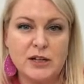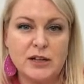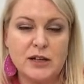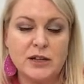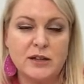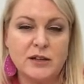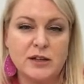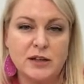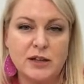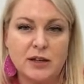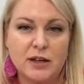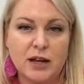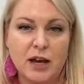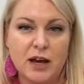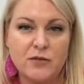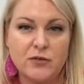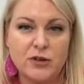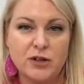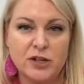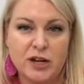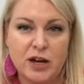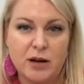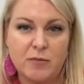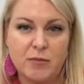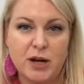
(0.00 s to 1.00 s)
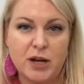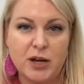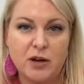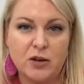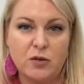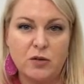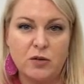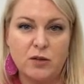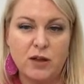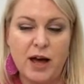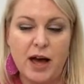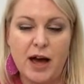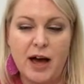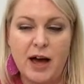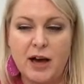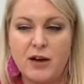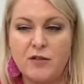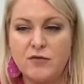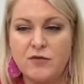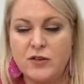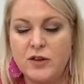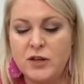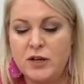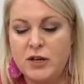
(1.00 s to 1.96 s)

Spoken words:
And then every time I go live,